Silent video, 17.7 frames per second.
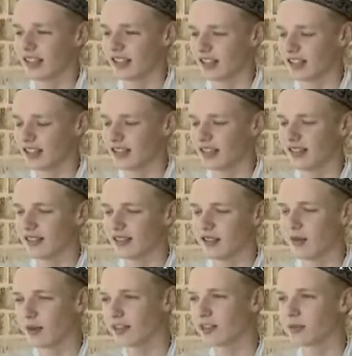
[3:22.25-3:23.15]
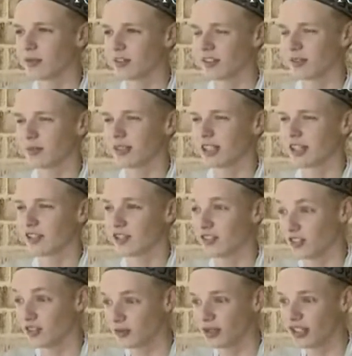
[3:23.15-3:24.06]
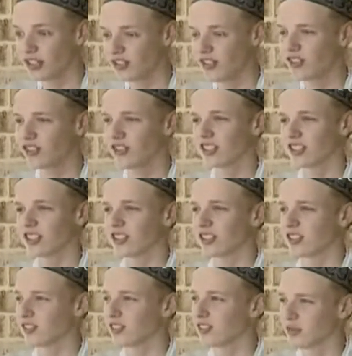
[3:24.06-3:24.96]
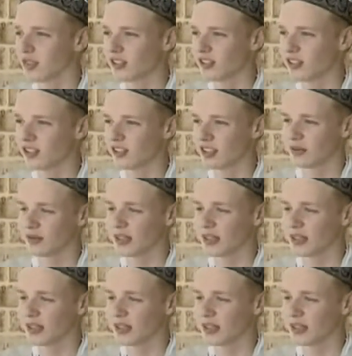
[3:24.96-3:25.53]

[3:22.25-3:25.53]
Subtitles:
I was a Muslim, and I was still researching,